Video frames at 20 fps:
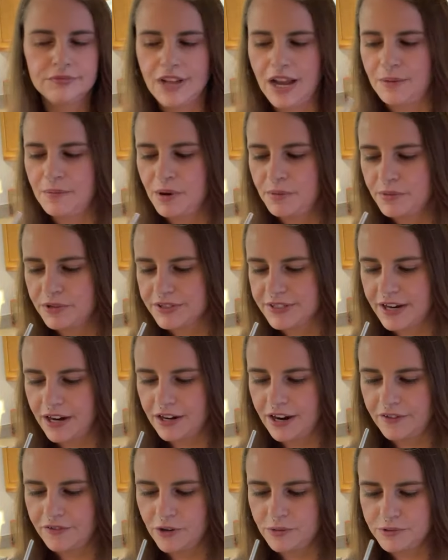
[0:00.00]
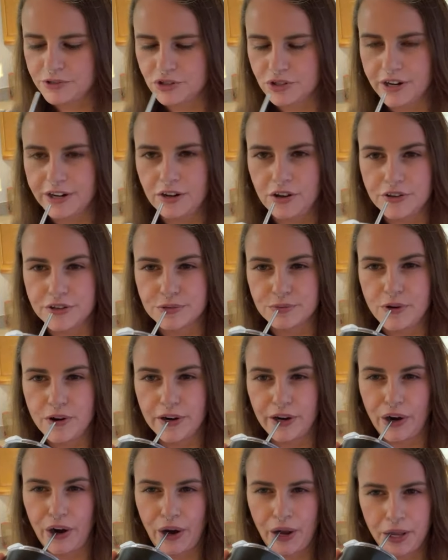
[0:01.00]
I'm almost out. I've almost drank all this
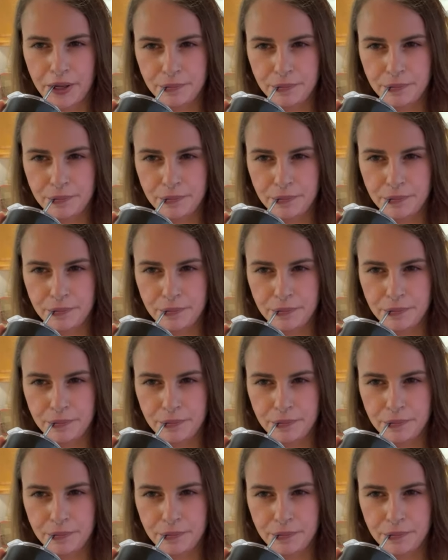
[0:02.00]
water.